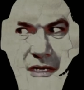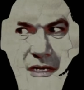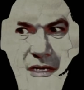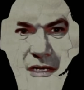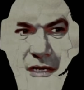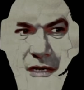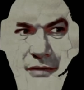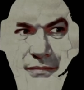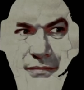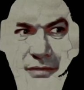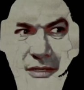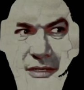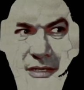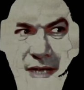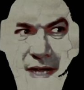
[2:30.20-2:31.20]
"You've
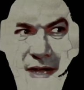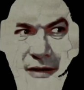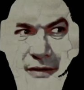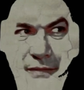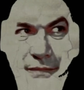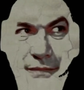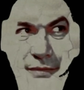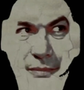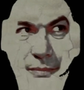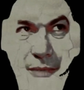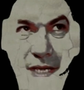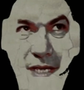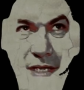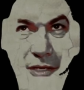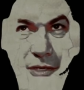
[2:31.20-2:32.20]
done for
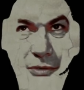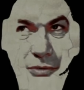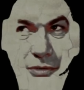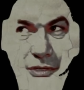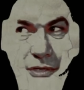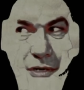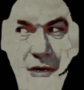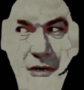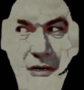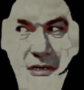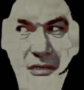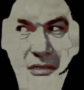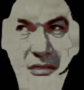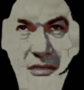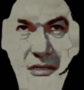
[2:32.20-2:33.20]
me, you
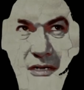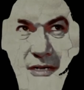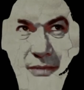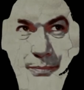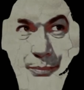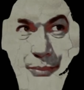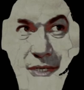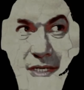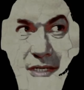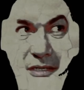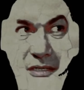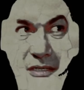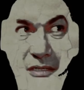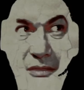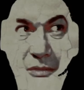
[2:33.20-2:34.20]
dog. I'm
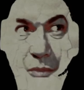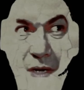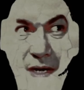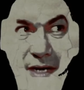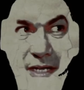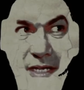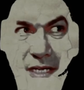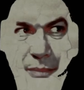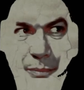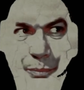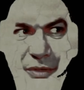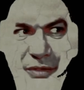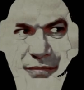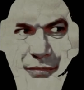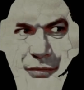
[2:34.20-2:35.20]
beat. One hit
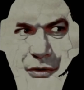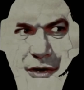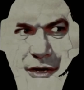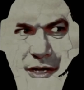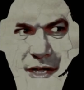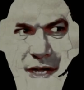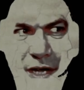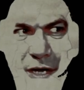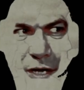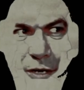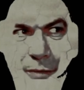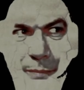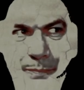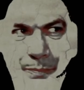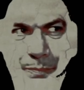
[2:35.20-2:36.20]
before I
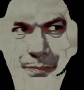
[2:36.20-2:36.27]
go.